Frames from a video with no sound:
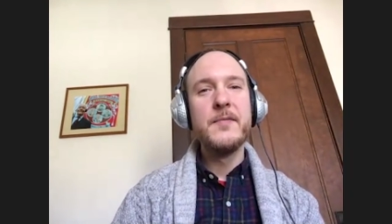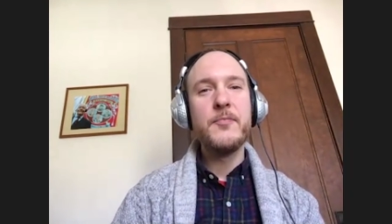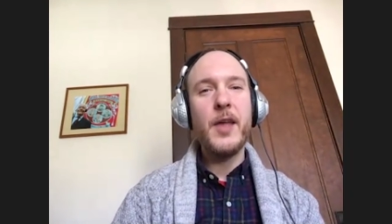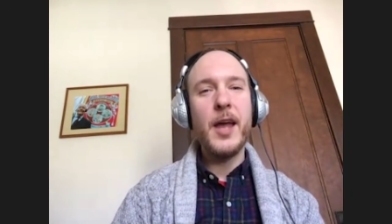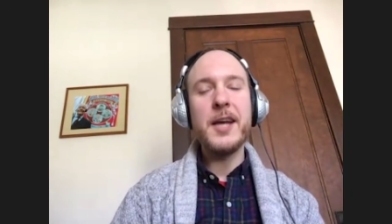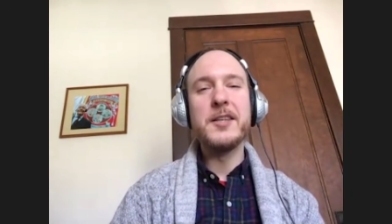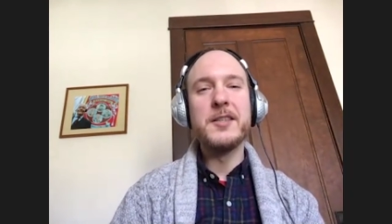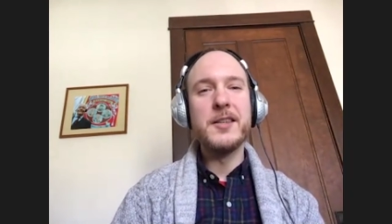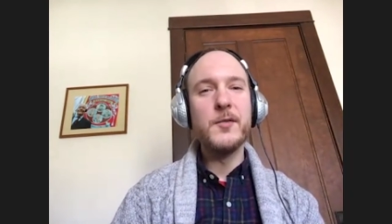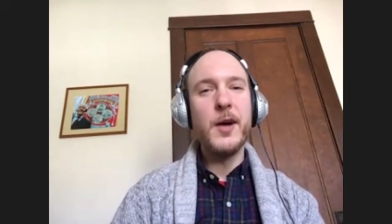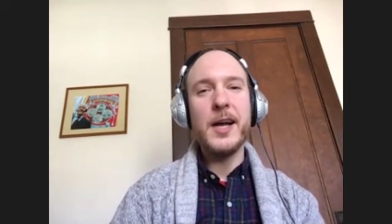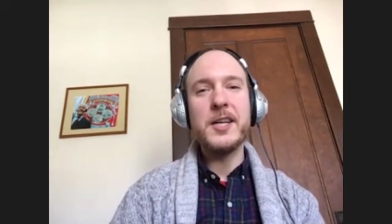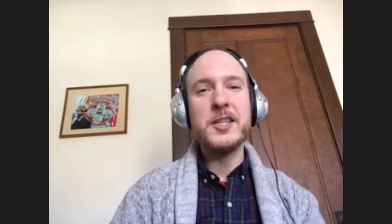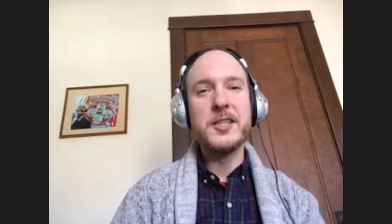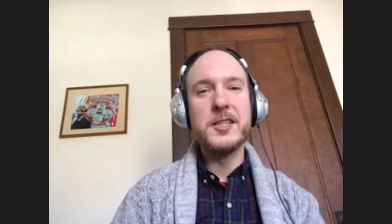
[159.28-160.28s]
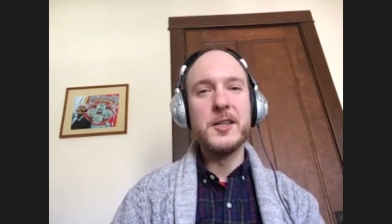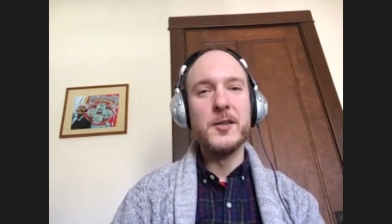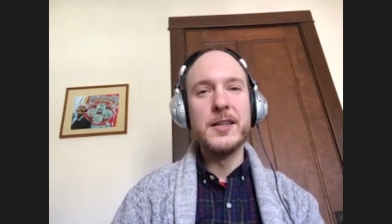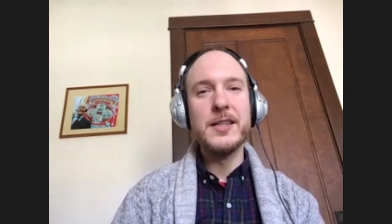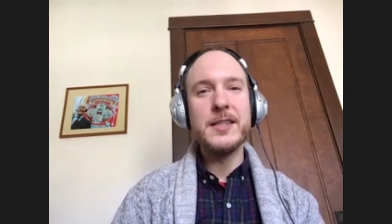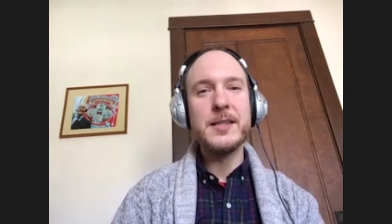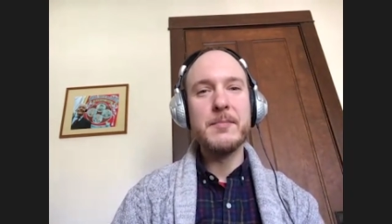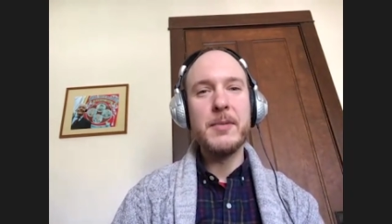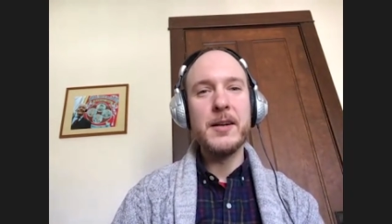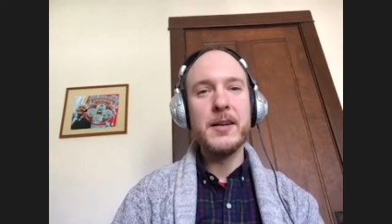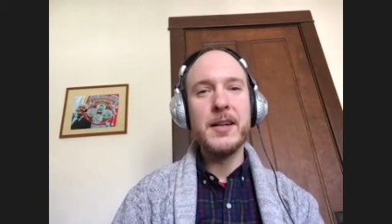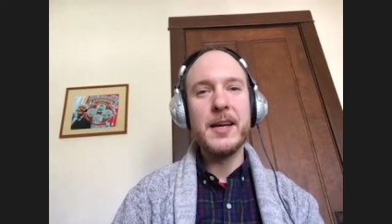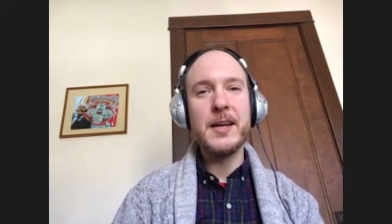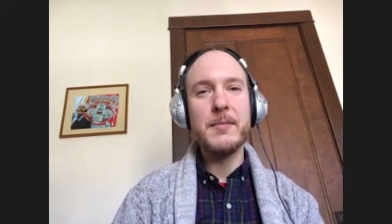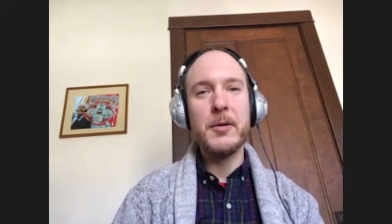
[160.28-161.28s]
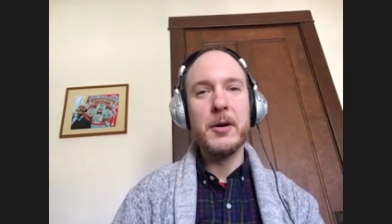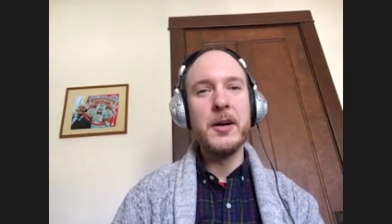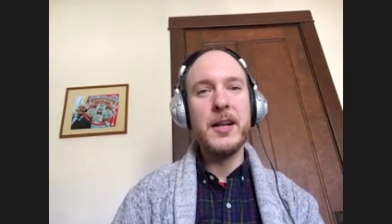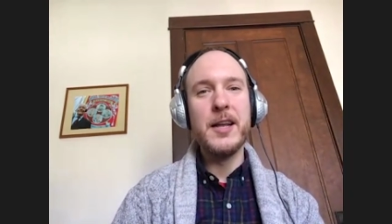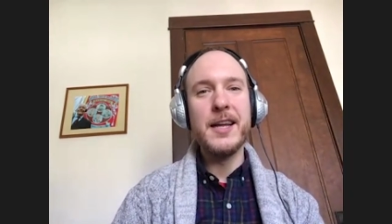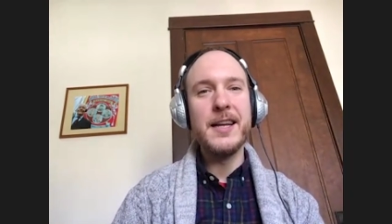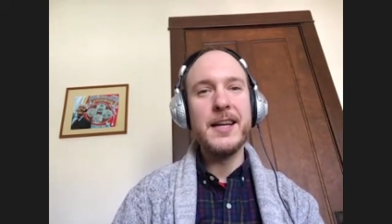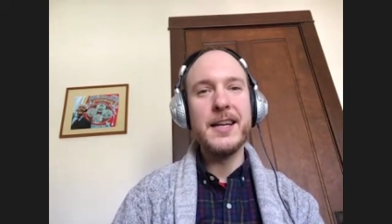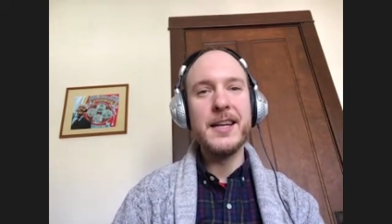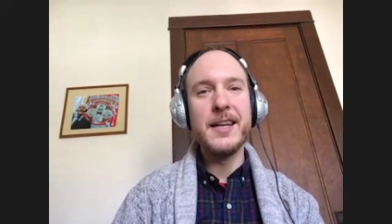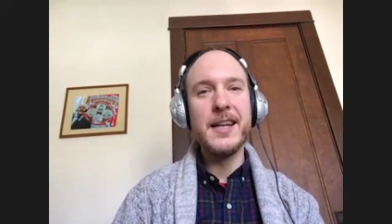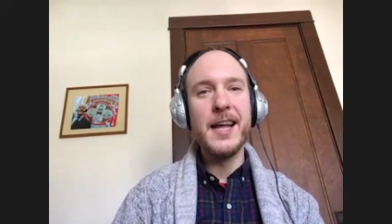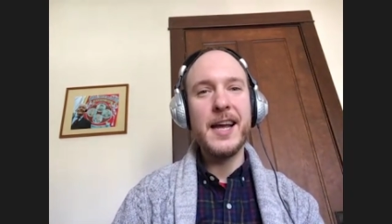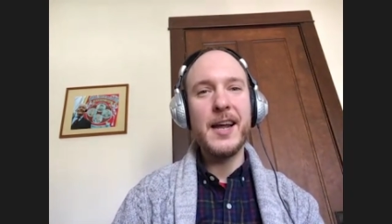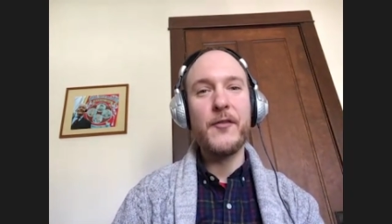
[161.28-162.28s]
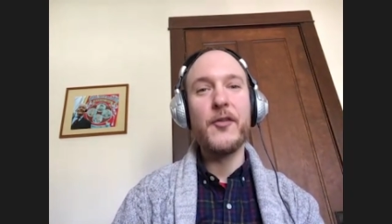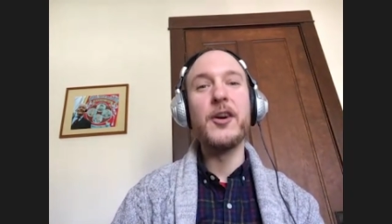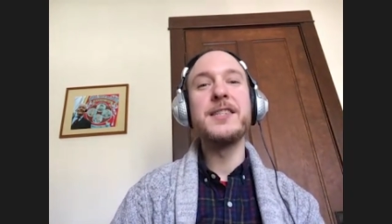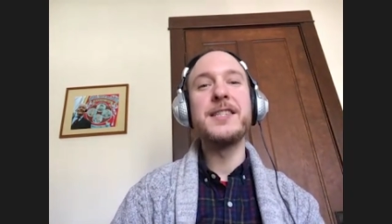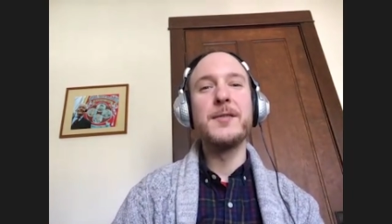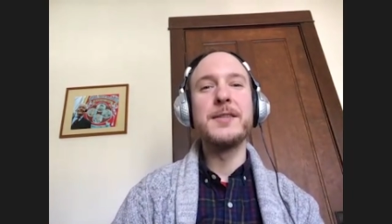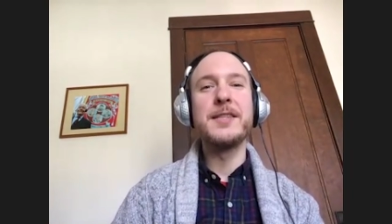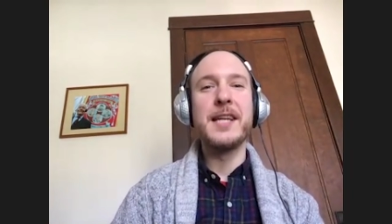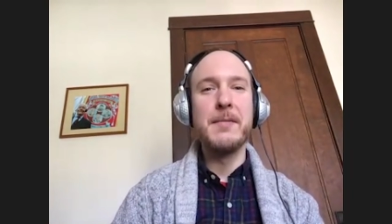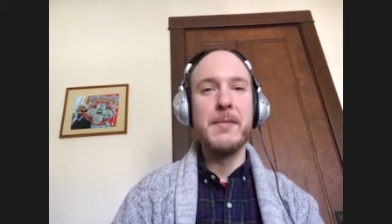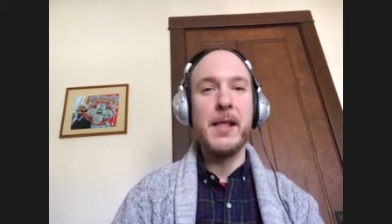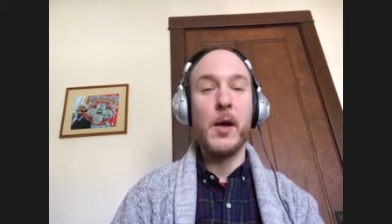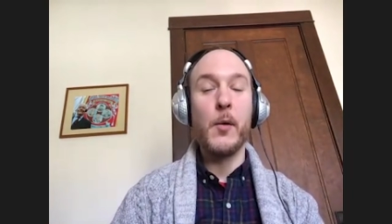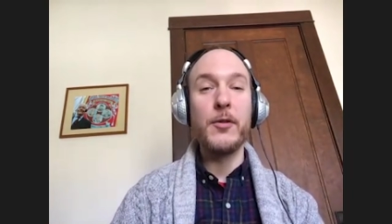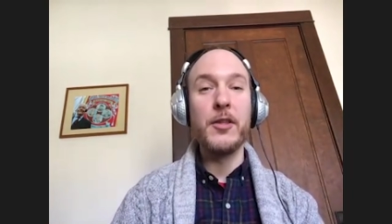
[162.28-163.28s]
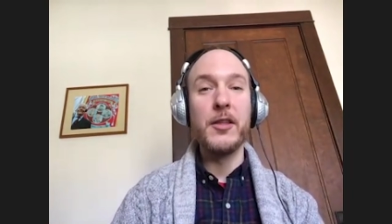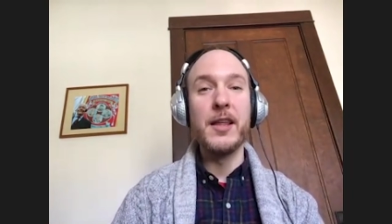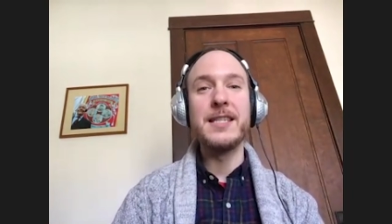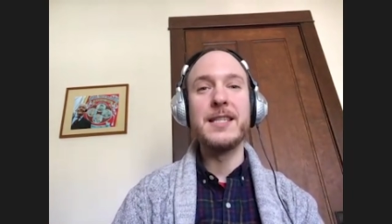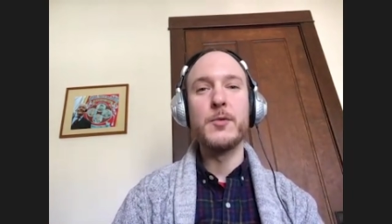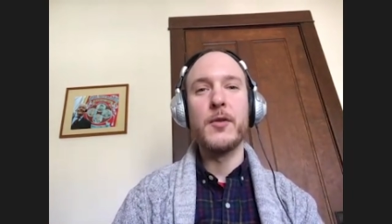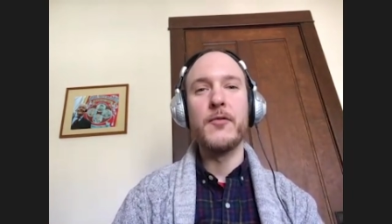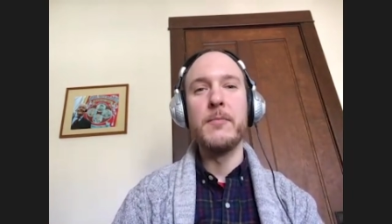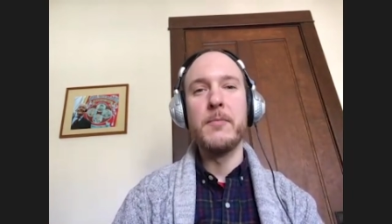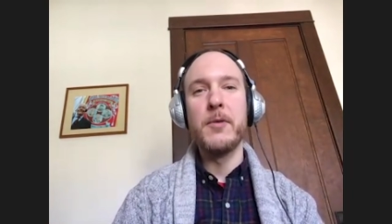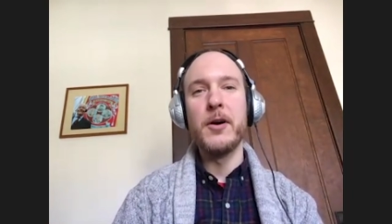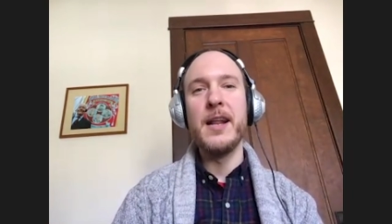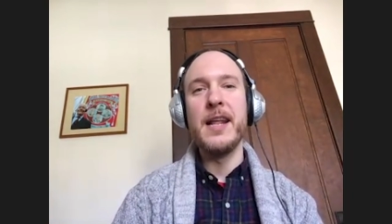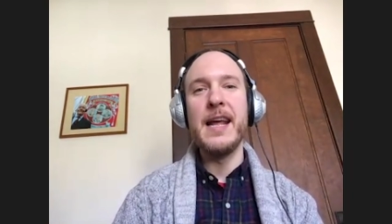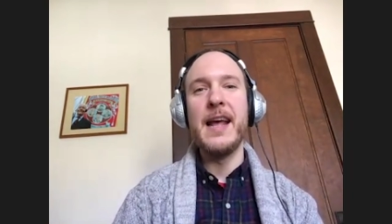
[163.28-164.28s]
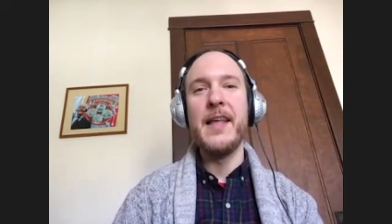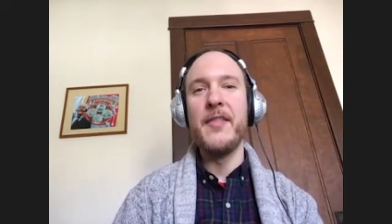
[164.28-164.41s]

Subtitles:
I could just do this about like Bernie, and like at first it was going to be like what the lessons were from Bernie,